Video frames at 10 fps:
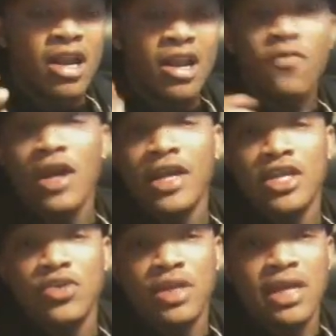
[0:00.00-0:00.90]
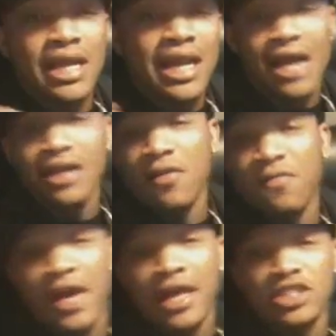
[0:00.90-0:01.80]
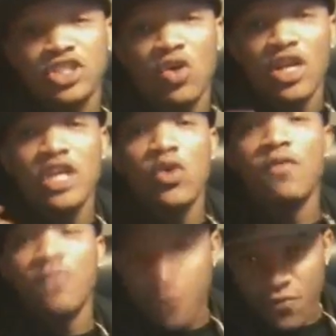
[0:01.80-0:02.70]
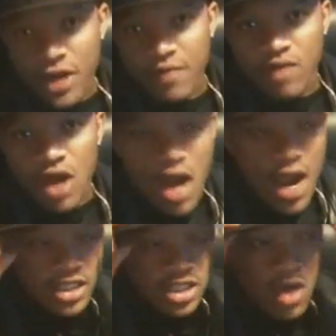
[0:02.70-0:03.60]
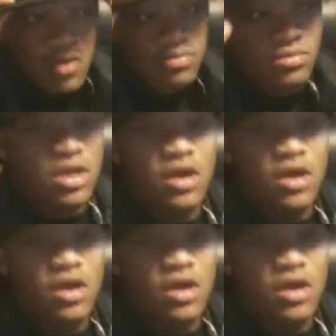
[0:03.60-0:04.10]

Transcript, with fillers: love what they're doing, and they like their fans, so they do it for free. All right, so